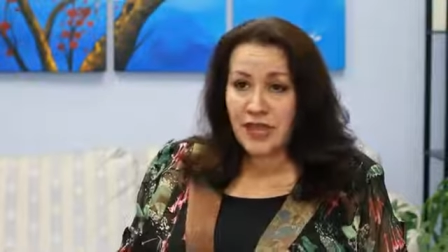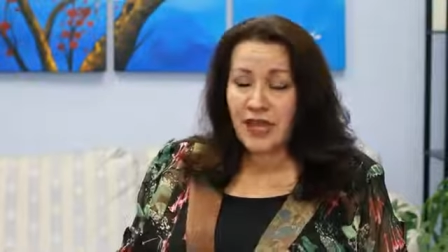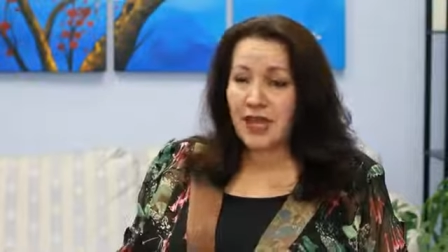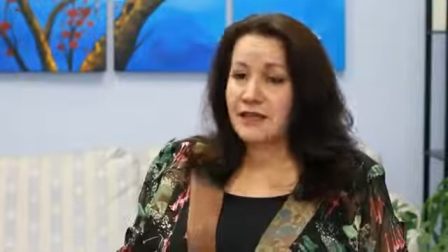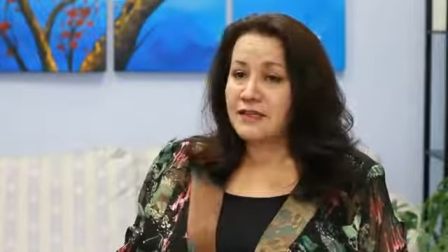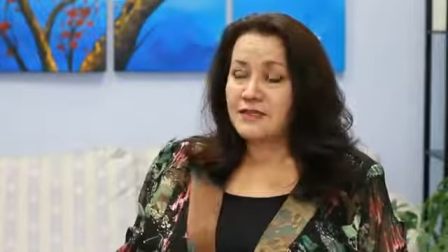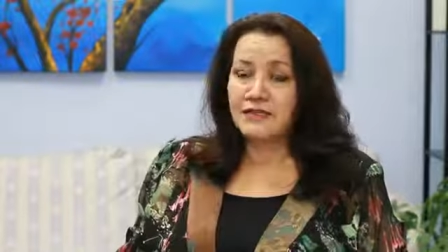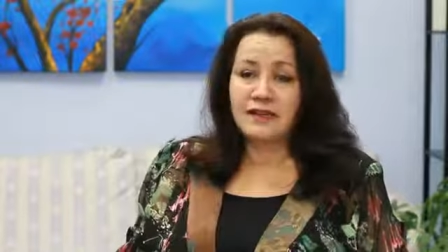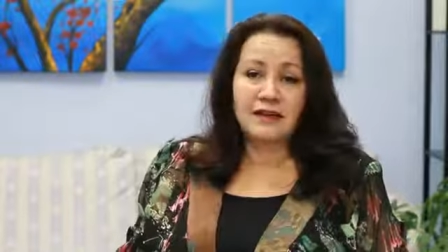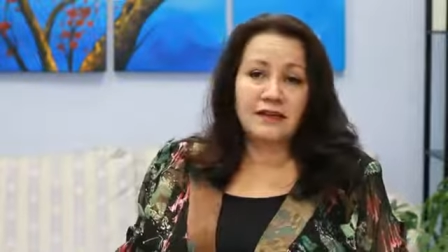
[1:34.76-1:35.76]
And
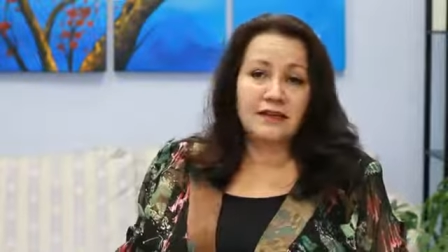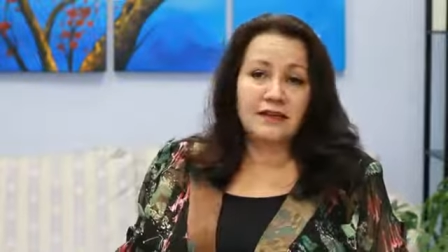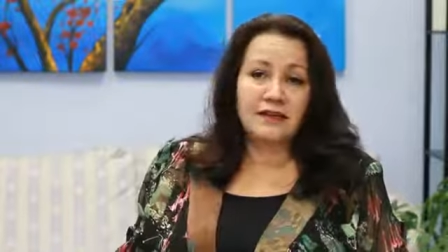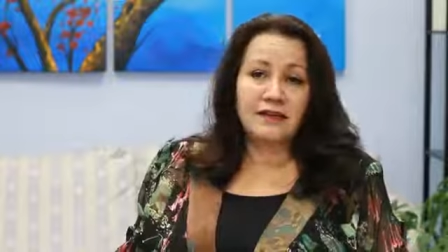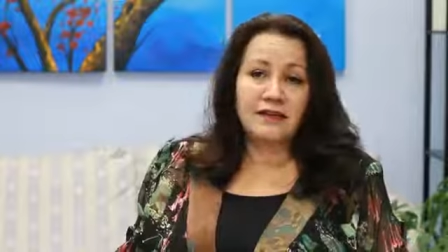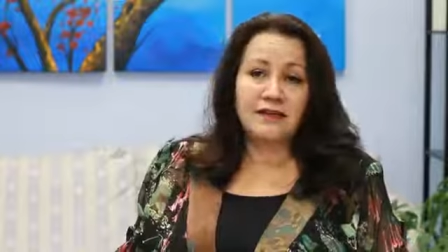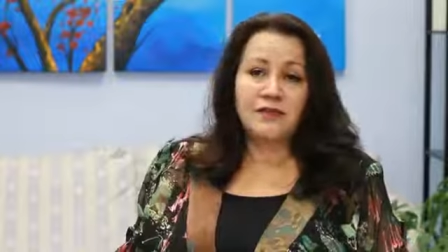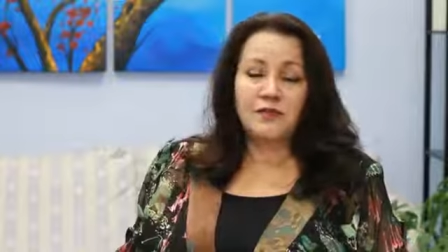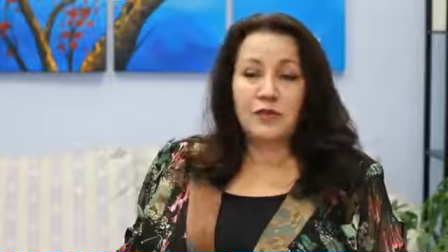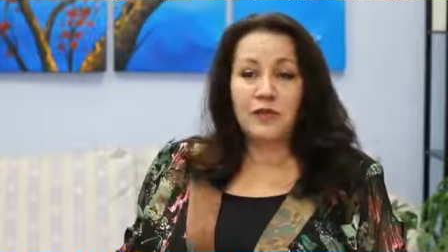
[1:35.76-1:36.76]
uh,
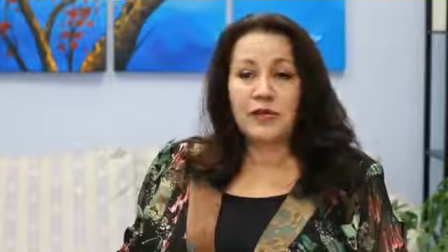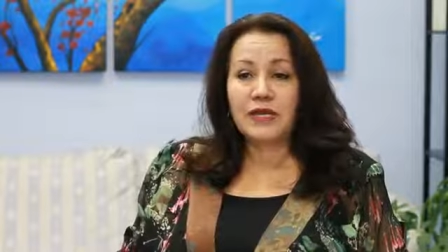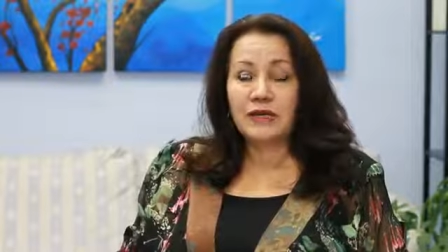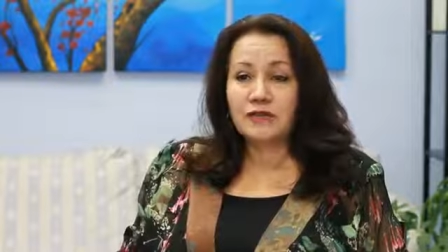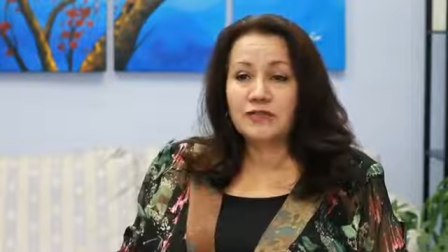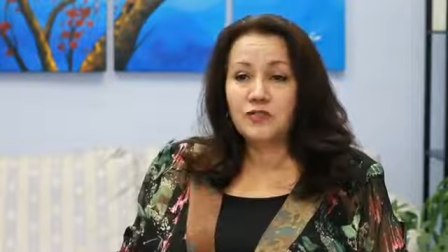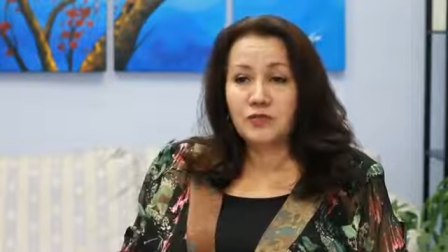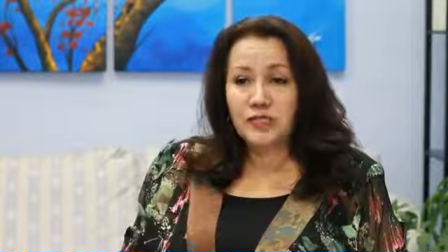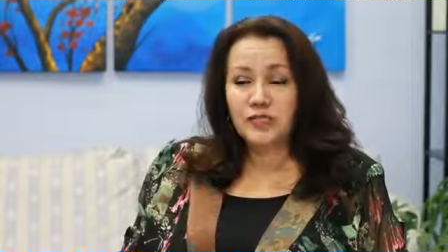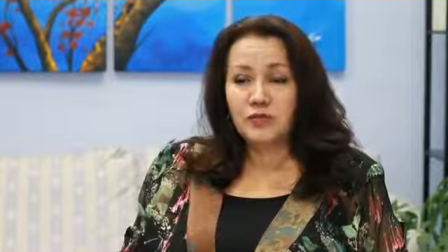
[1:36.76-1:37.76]
so when we
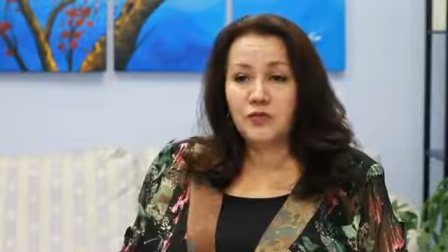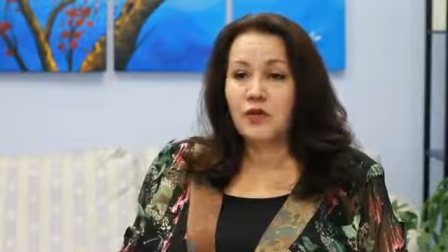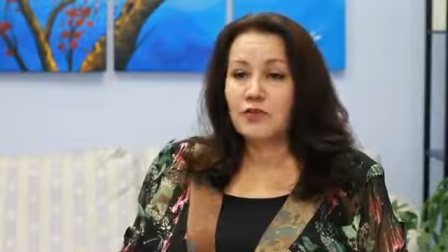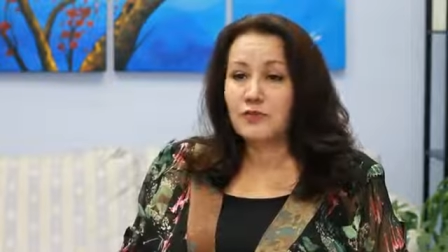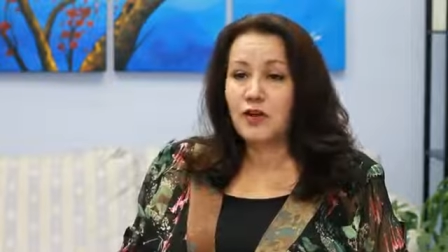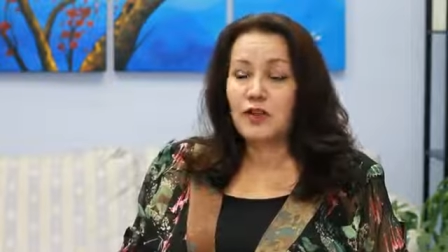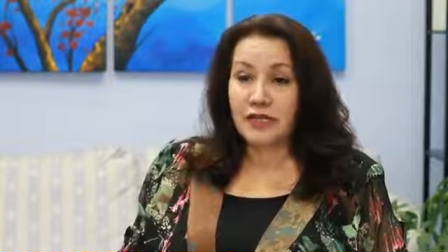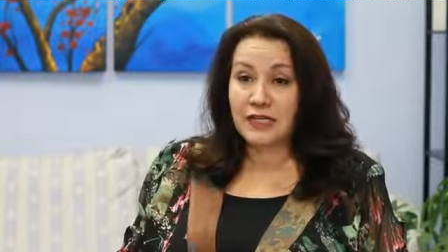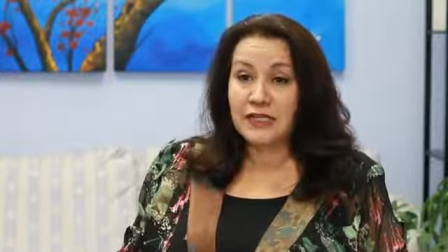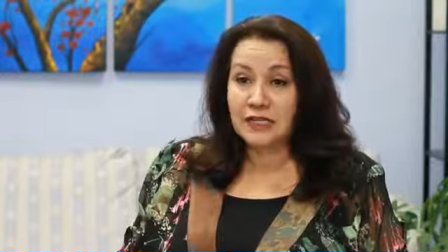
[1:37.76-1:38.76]
treat you, or as we call
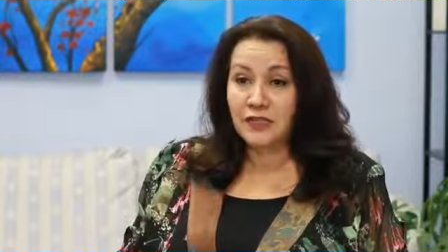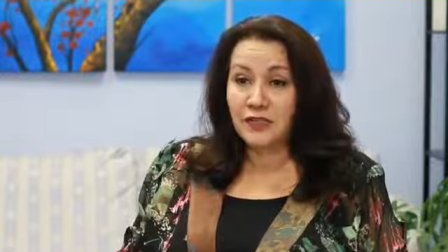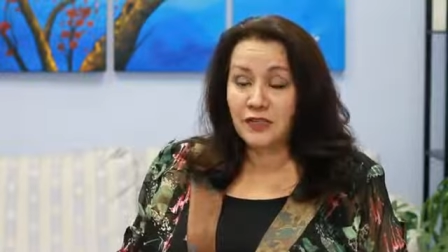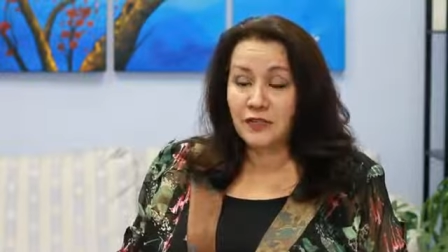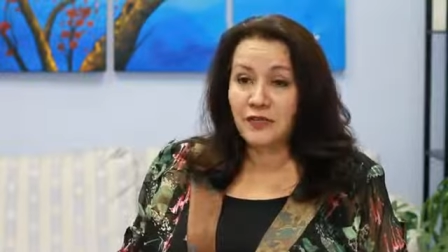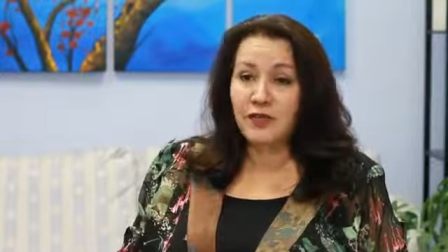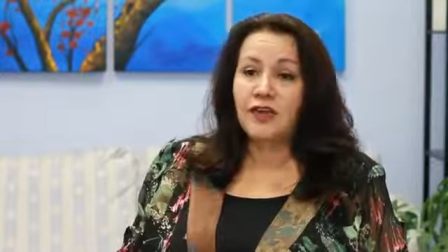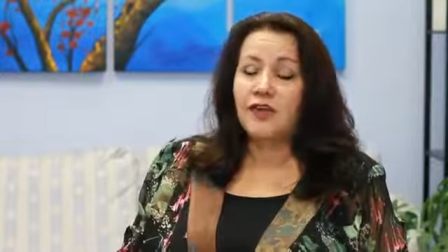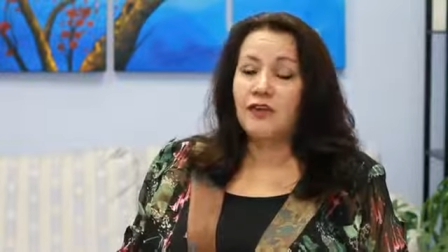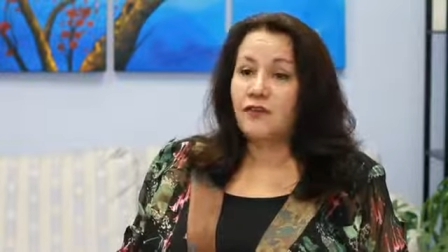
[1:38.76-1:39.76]
it, clear you
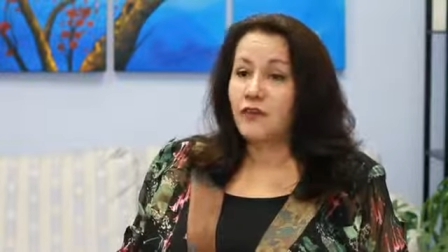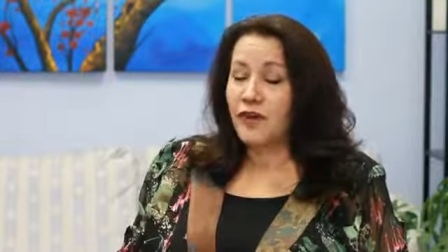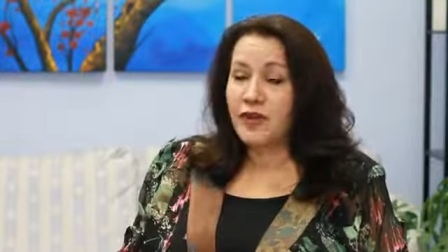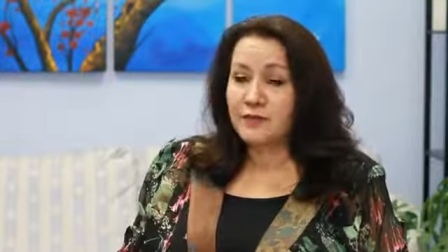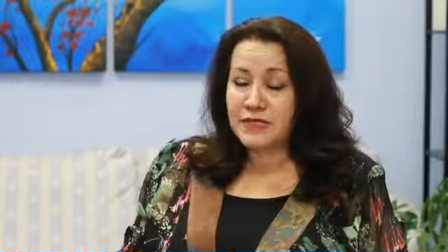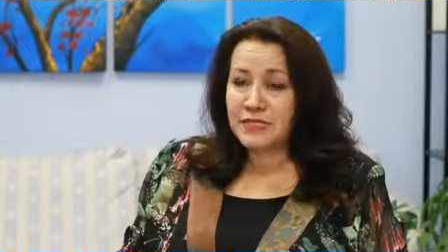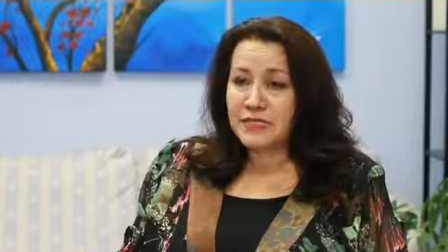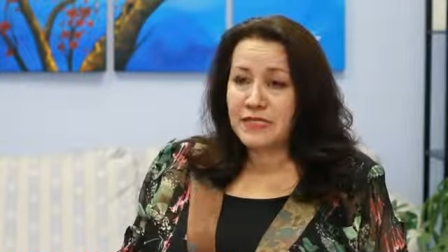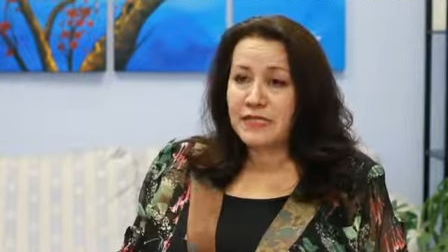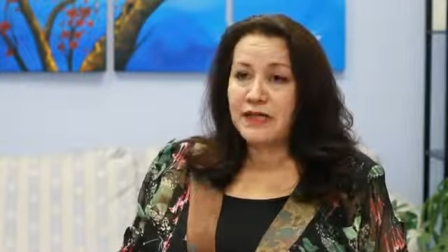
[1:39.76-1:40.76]
for vitamin
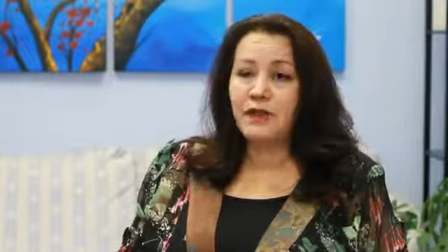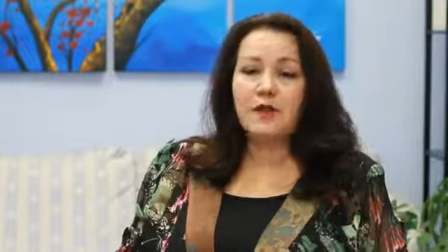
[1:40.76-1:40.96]
C,